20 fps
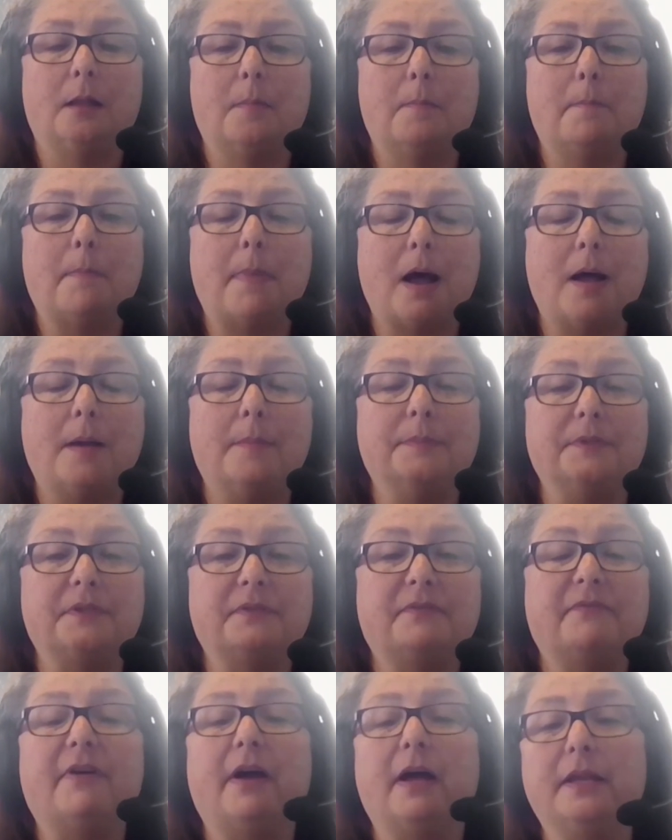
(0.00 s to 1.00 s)
mom's
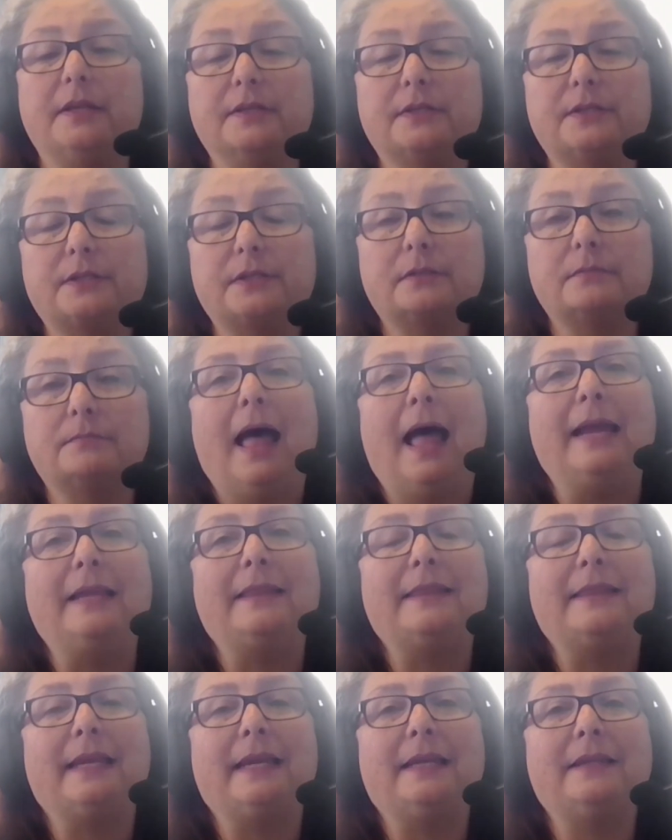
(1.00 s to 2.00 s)
funds. I
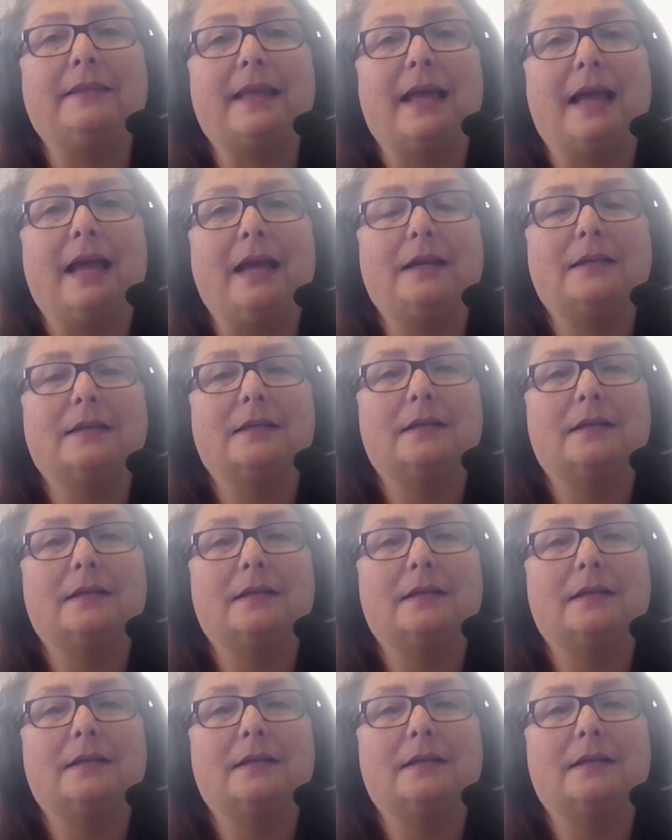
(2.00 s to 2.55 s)
think that